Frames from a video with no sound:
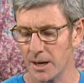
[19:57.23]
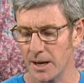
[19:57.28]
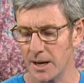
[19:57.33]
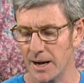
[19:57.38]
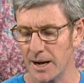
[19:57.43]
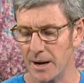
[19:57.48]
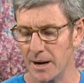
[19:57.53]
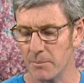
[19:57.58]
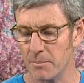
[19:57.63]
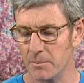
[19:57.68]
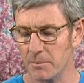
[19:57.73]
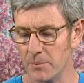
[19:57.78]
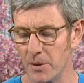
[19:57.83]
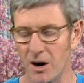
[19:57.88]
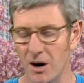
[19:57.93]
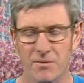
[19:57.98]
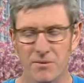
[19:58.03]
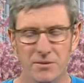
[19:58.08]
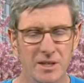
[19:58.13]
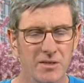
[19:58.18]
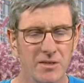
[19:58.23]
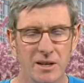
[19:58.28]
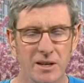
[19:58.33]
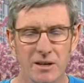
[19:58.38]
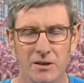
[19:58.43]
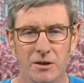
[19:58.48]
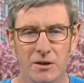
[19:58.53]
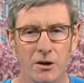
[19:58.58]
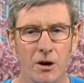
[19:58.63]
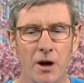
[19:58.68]
often
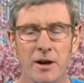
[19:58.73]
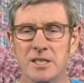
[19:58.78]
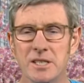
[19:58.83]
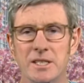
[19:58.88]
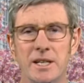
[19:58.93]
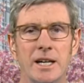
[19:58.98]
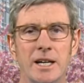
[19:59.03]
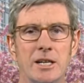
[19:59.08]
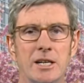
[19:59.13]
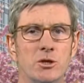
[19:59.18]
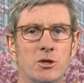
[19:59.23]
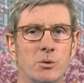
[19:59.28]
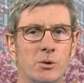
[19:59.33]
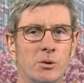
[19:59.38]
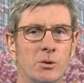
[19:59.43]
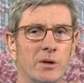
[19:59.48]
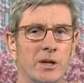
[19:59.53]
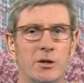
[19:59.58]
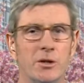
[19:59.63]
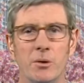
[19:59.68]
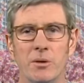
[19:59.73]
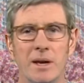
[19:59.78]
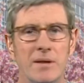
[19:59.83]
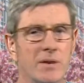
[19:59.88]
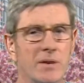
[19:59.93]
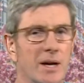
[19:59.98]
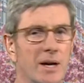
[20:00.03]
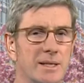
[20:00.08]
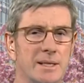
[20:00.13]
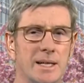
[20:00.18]
they're on a schedule,
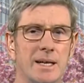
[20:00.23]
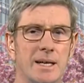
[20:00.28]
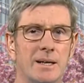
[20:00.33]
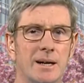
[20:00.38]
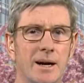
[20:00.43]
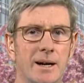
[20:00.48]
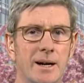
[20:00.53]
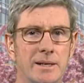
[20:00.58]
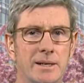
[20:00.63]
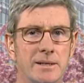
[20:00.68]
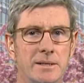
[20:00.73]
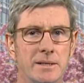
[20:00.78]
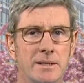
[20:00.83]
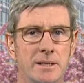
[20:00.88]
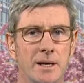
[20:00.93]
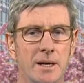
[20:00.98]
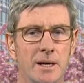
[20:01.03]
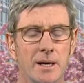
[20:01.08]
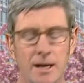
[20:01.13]
they've got deadlines.